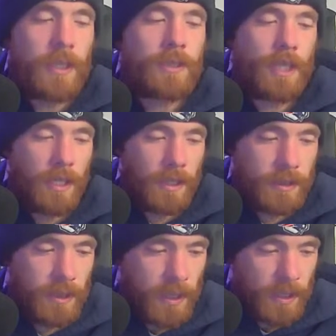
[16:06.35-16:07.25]
Yes, Kenny, I
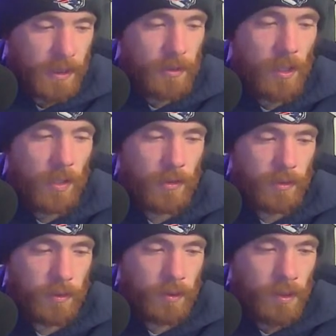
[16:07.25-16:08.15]
seen that. That
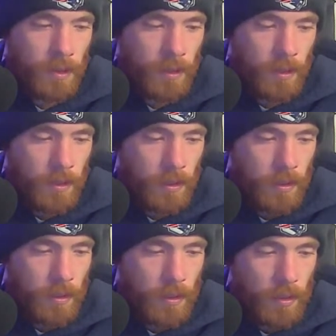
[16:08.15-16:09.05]
sucks.
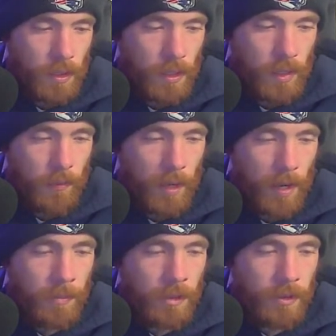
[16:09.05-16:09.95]
Allen
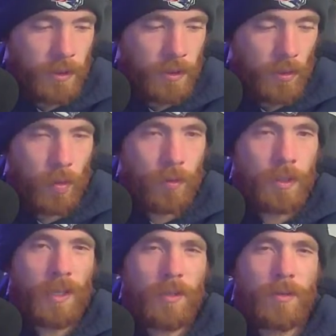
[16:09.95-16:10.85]
Robinson or
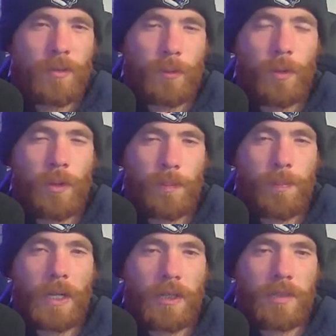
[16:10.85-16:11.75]
Odell. Who are the
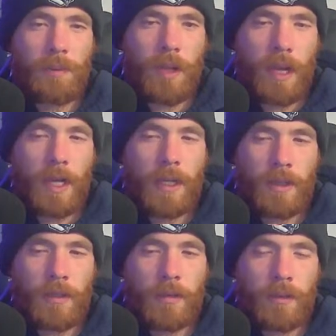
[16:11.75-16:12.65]
Bears
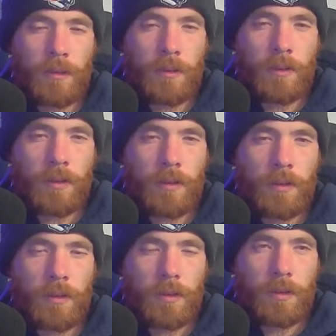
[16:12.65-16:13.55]
playing?
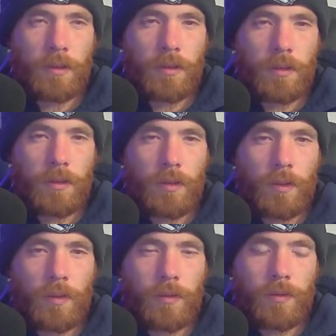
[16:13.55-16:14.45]
The
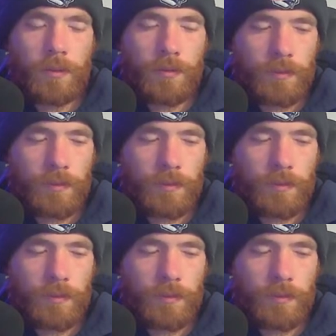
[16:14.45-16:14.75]
Colts.